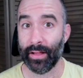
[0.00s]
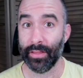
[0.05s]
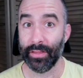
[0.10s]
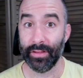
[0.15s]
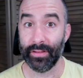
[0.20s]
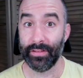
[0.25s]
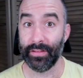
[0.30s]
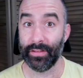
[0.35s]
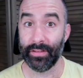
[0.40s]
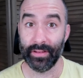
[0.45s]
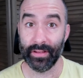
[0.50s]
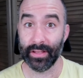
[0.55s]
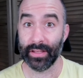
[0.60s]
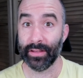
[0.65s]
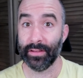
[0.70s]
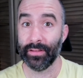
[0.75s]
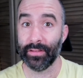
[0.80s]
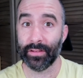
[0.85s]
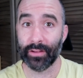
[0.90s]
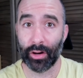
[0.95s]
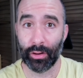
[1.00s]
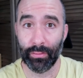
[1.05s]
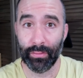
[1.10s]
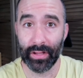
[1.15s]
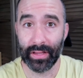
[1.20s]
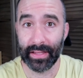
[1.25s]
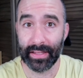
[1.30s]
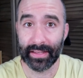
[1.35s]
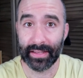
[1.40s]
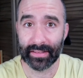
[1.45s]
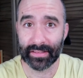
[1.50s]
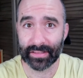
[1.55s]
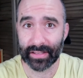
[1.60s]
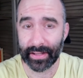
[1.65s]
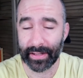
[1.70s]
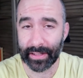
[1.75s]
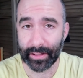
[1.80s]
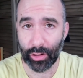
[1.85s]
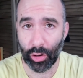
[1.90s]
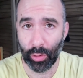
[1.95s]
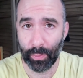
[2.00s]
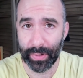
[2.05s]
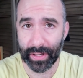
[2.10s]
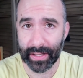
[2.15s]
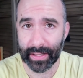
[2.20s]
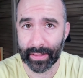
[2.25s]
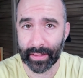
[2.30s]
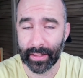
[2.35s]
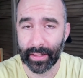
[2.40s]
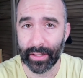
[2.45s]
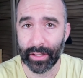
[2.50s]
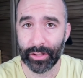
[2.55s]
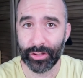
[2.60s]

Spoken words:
The Sicilian's a really exciting opening.